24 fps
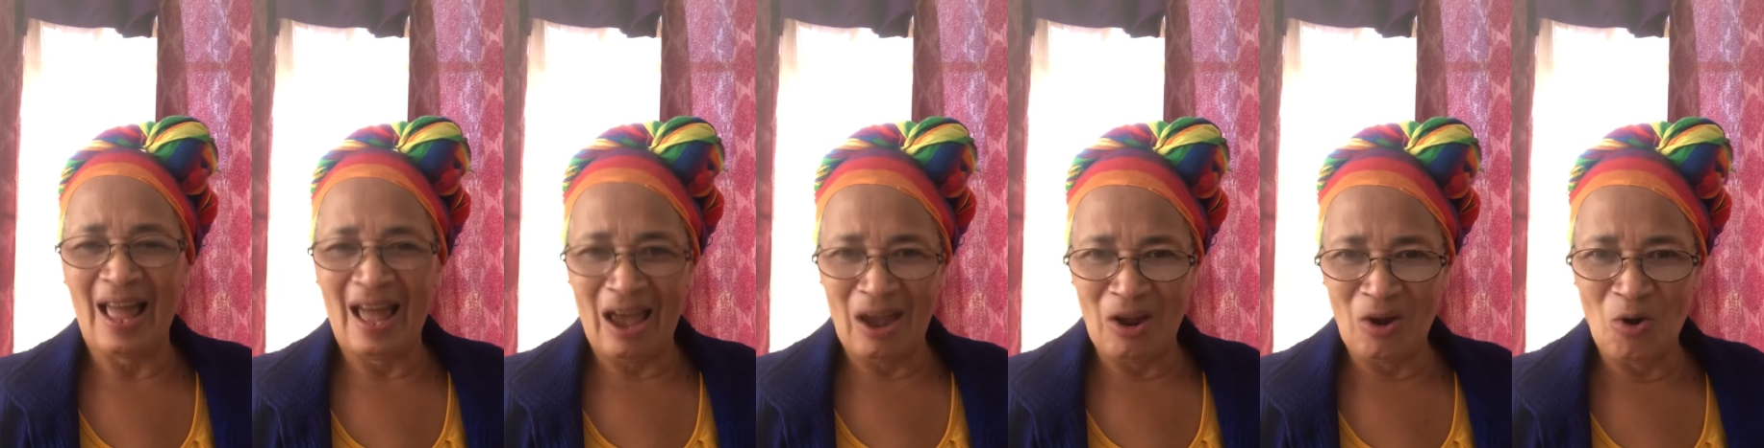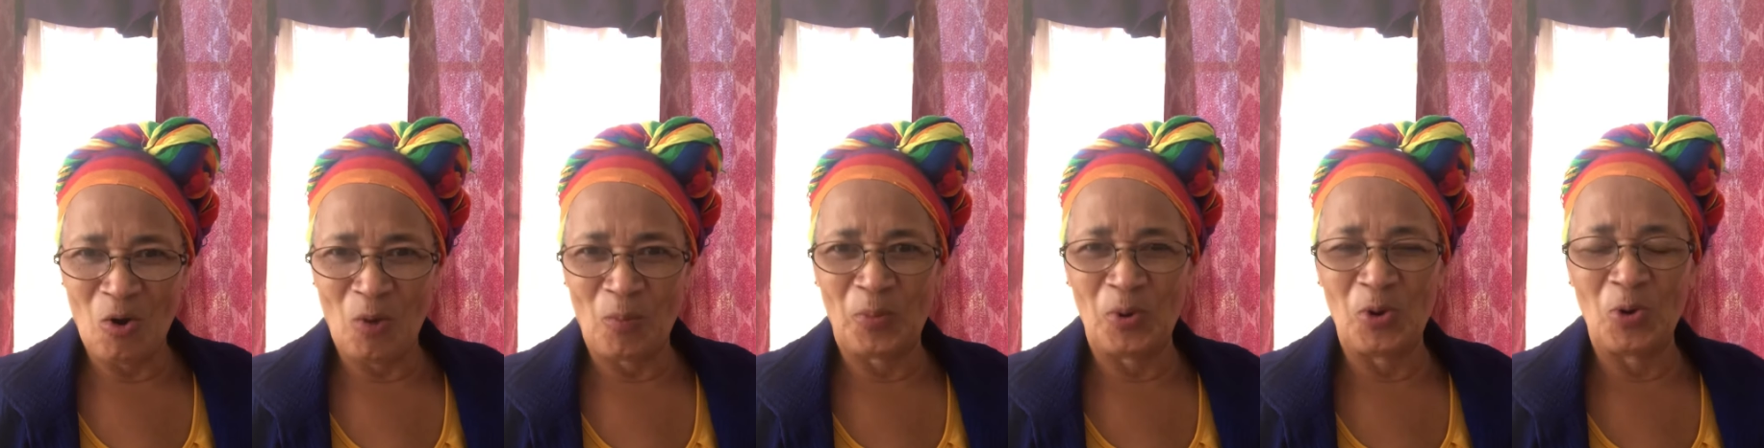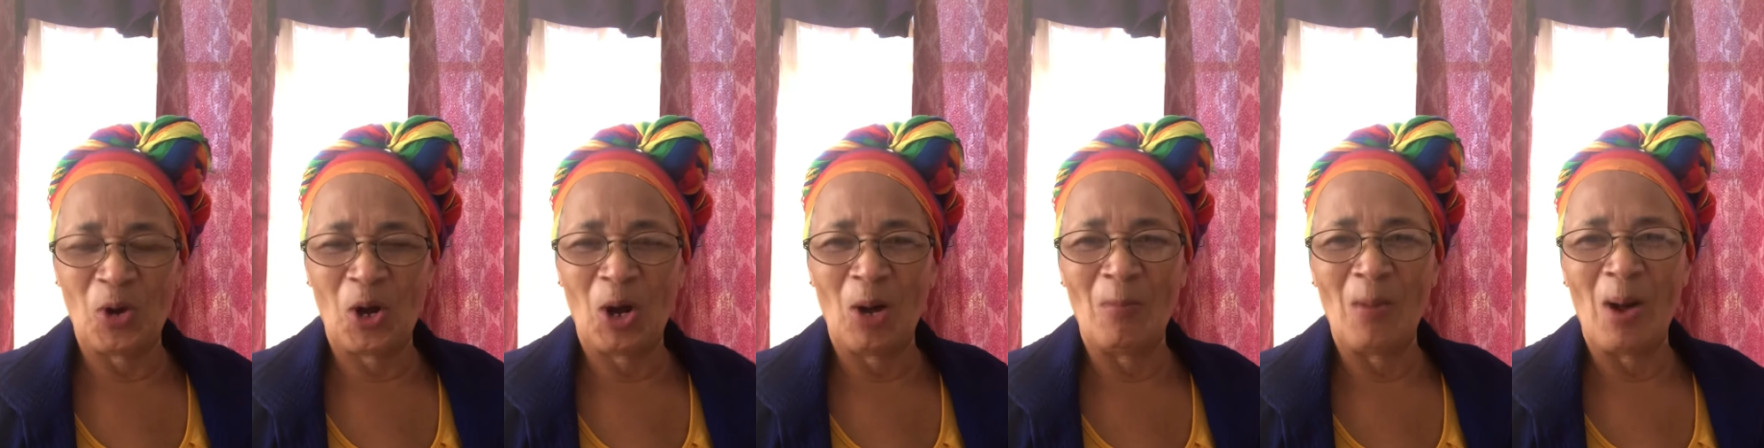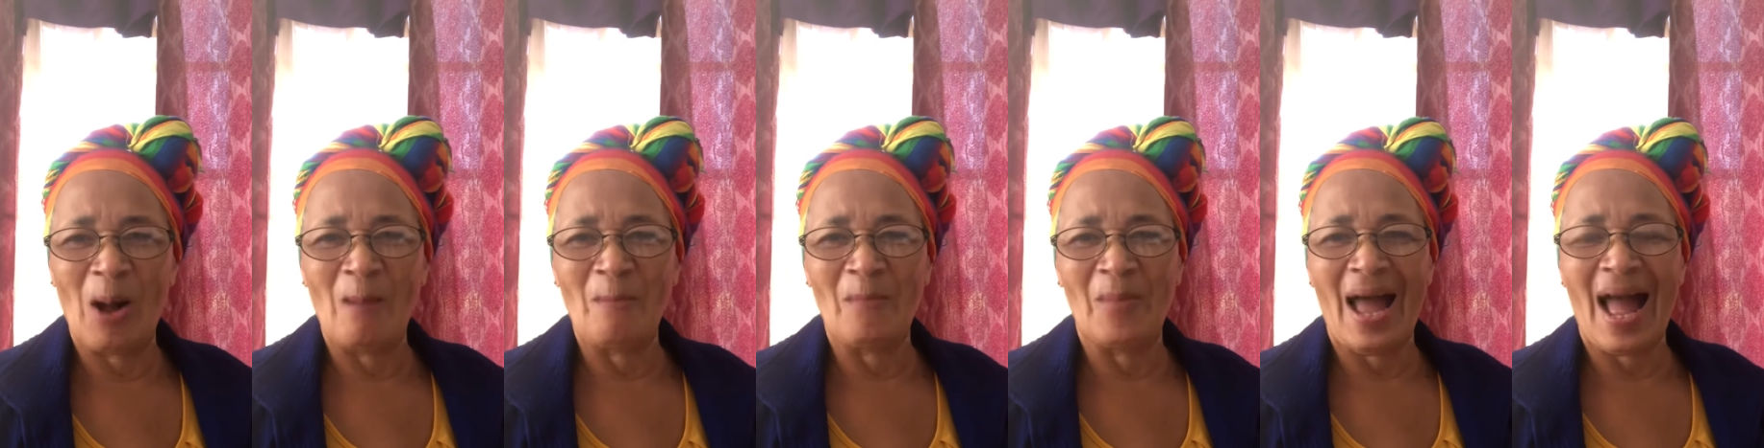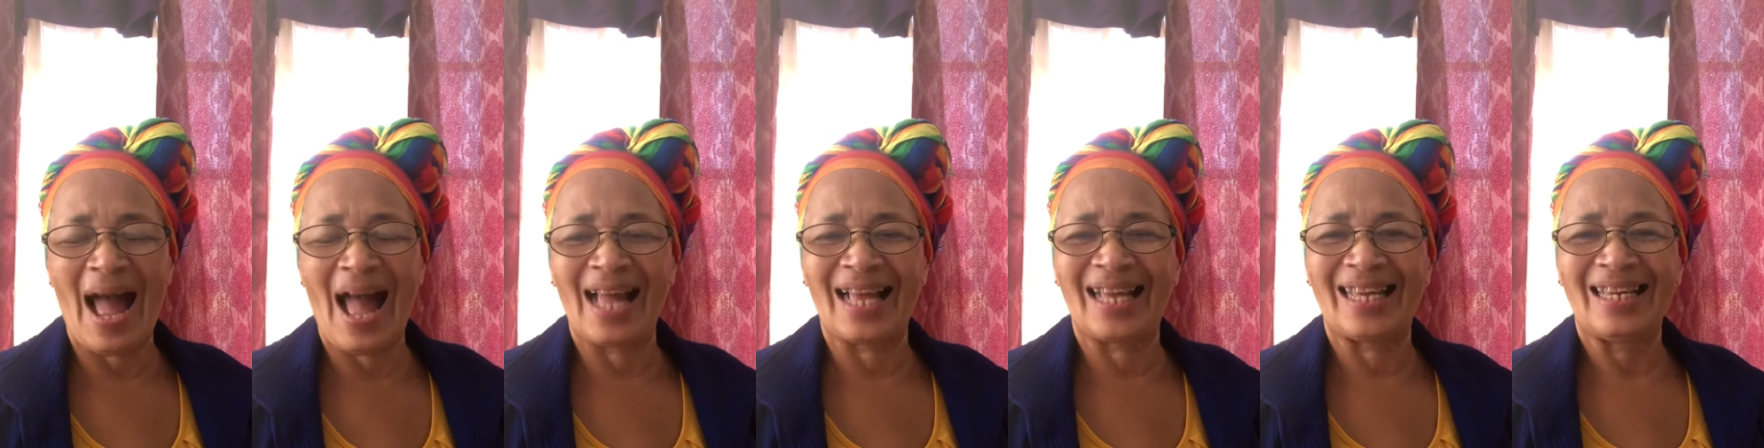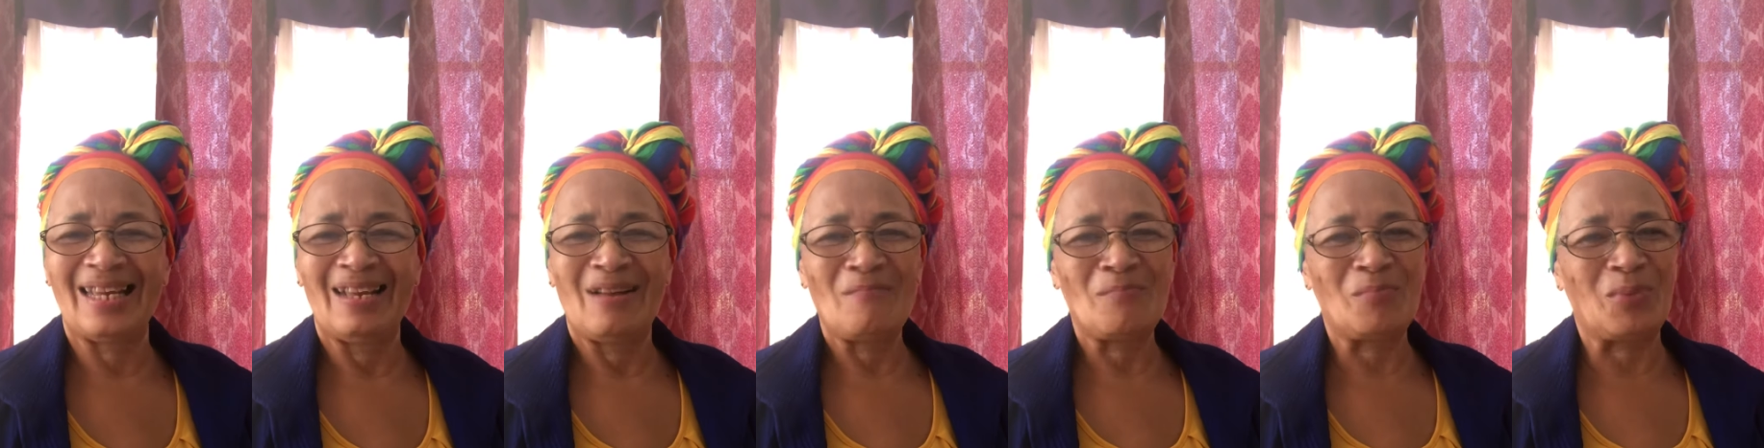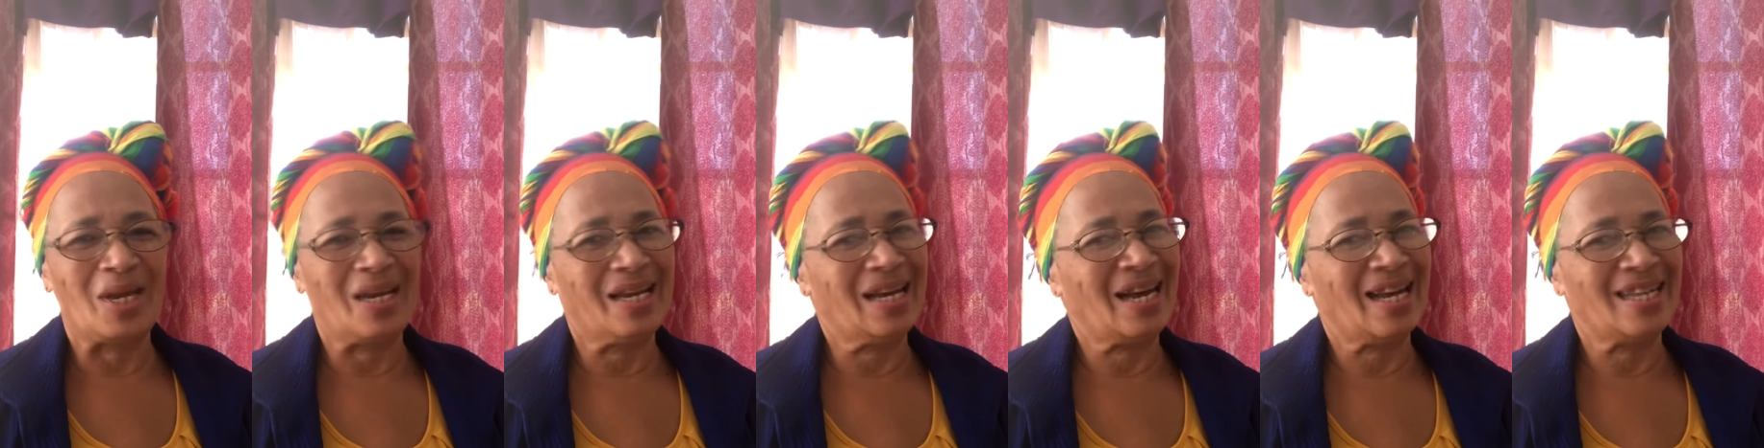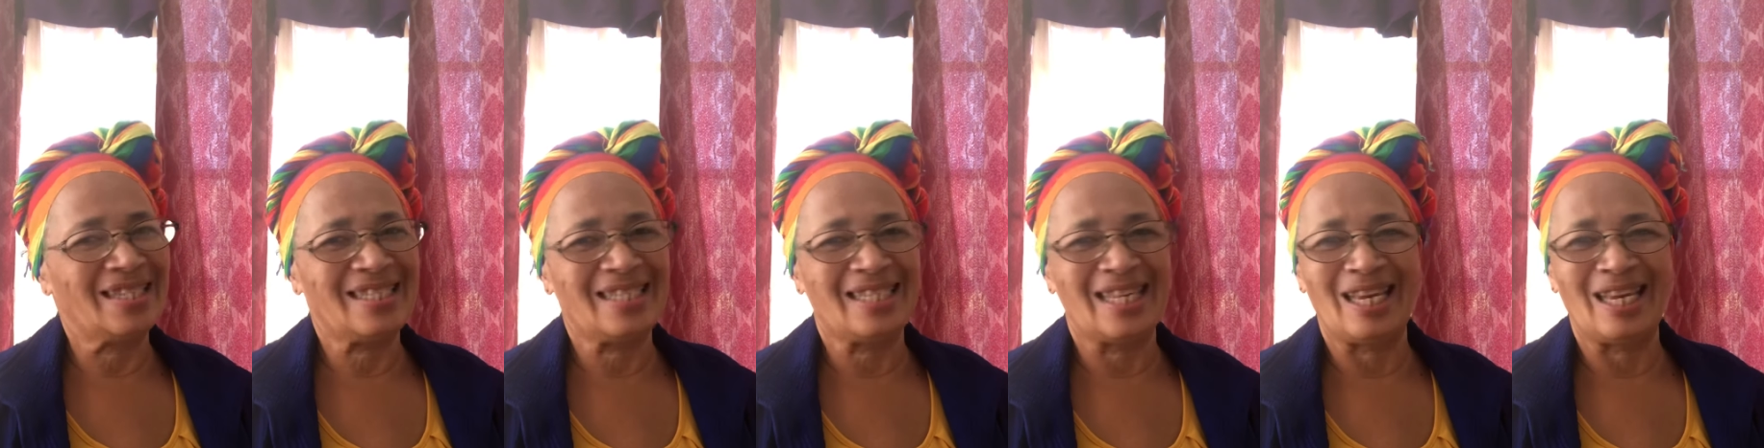I hope you come on back, because